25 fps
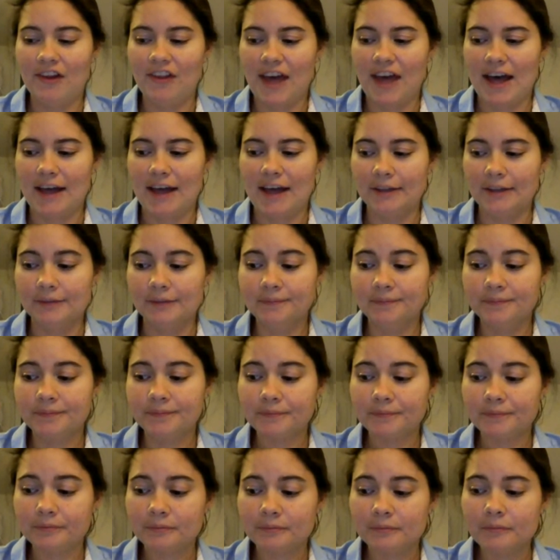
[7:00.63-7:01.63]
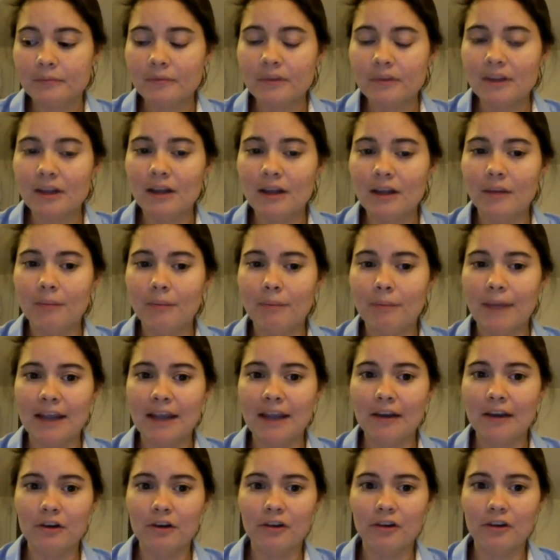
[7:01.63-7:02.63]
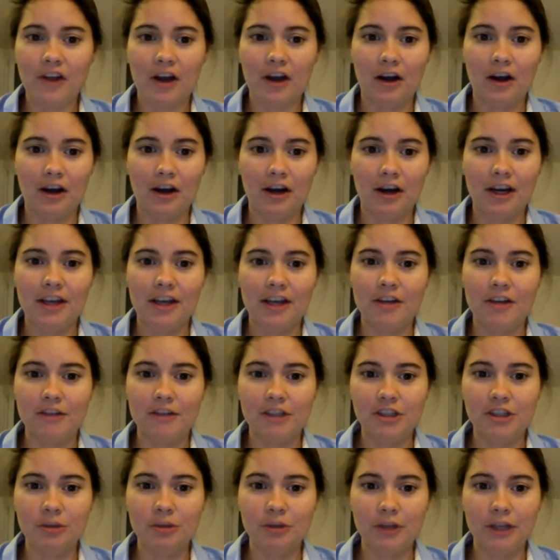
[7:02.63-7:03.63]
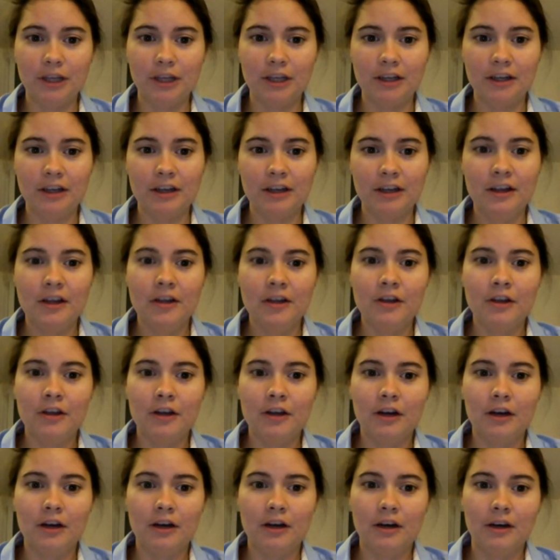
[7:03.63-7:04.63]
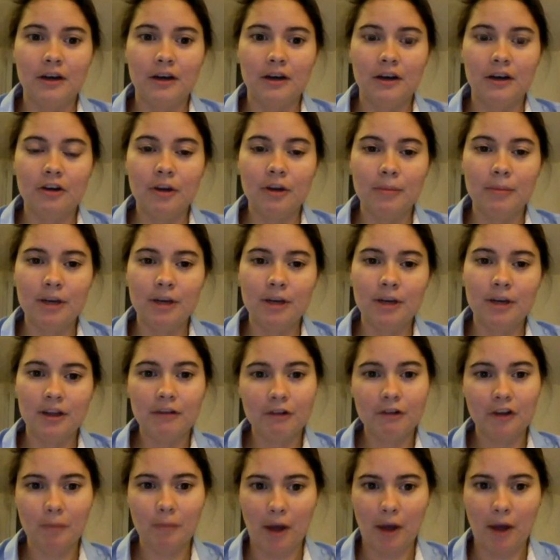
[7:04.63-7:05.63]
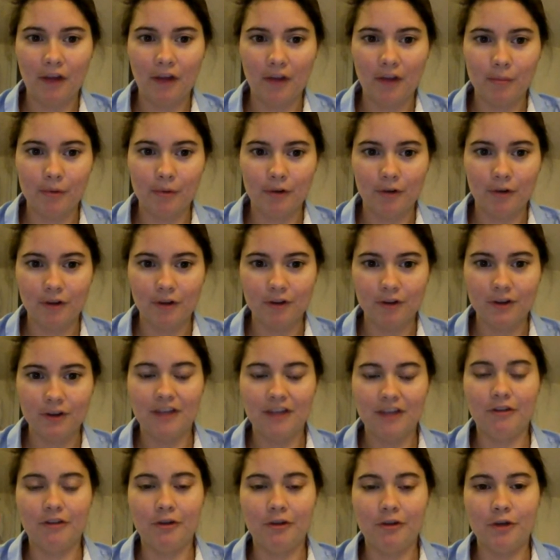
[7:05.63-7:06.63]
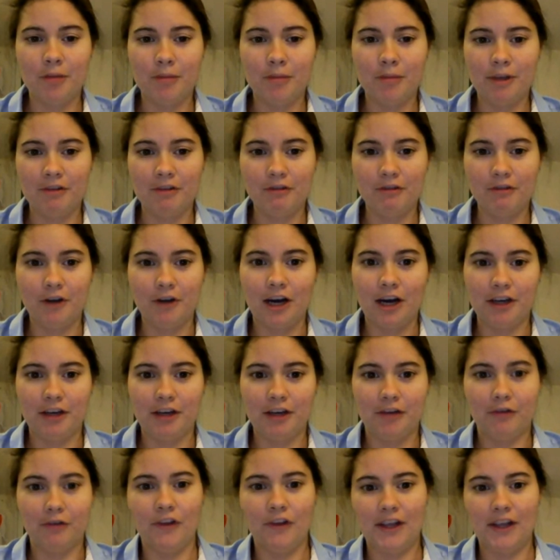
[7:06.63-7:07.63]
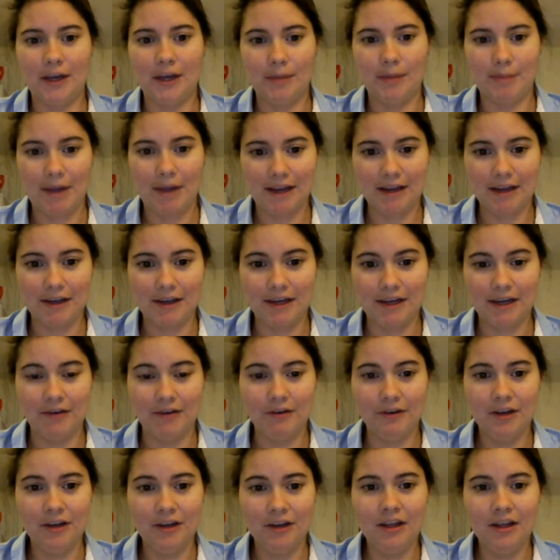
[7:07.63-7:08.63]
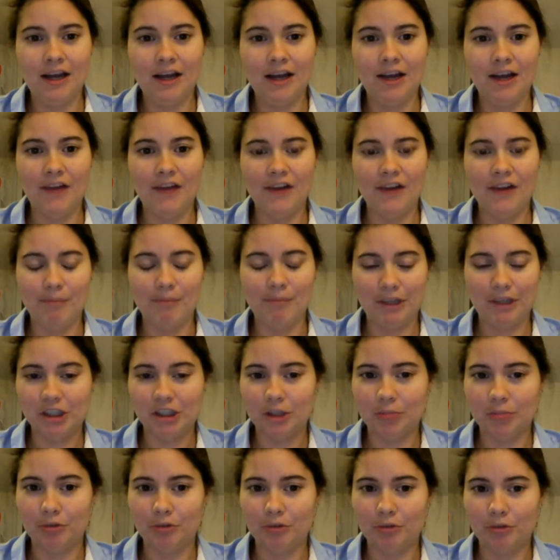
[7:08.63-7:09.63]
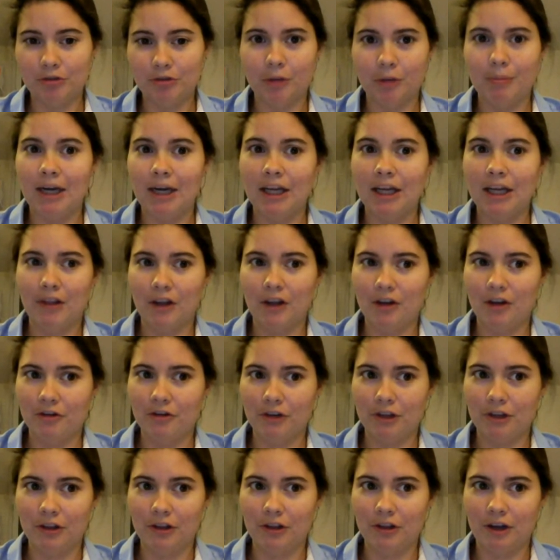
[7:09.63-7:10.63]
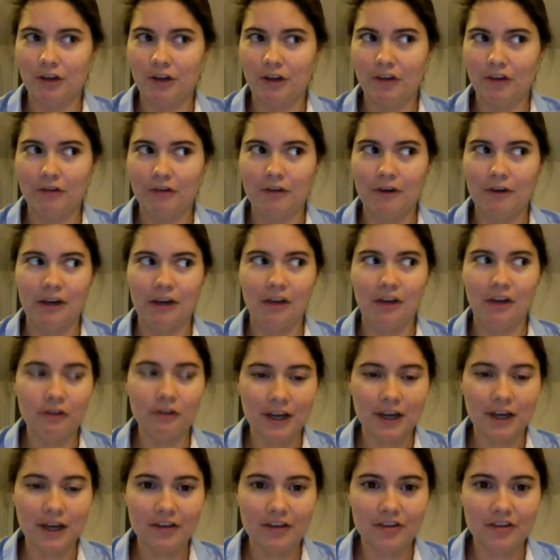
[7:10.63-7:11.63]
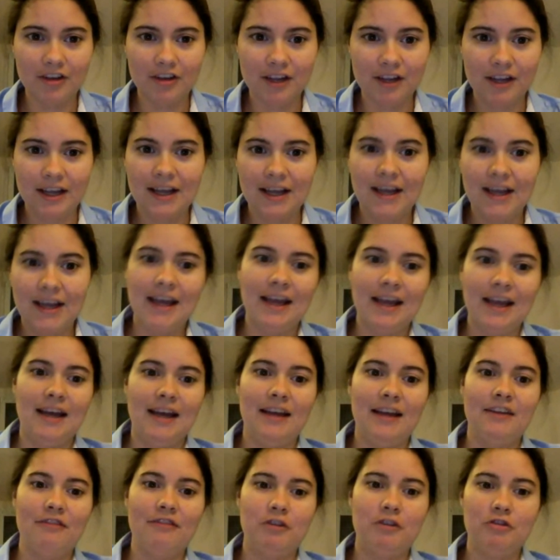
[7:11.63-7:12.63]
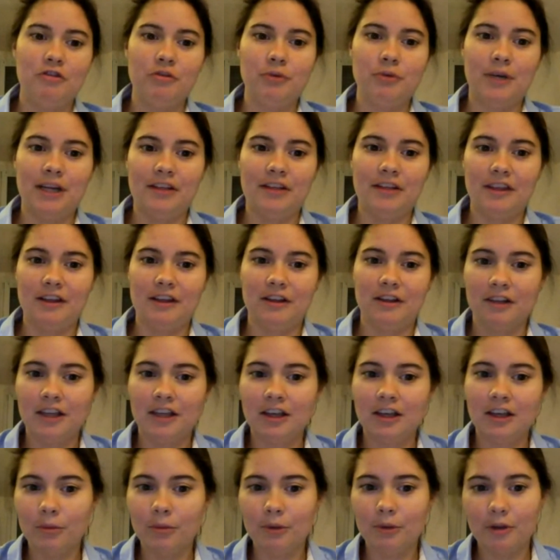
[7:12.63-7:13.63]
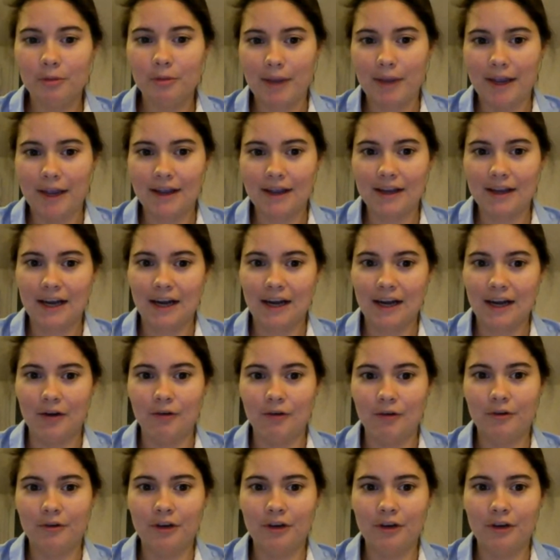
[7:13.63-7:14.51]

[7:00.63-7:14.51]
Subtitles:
that bankers are individually criminally responsible if you commit fraud using a bank account. As I mentioned before, money laundering laws are very strict, and if you do anything illegal with your bank account,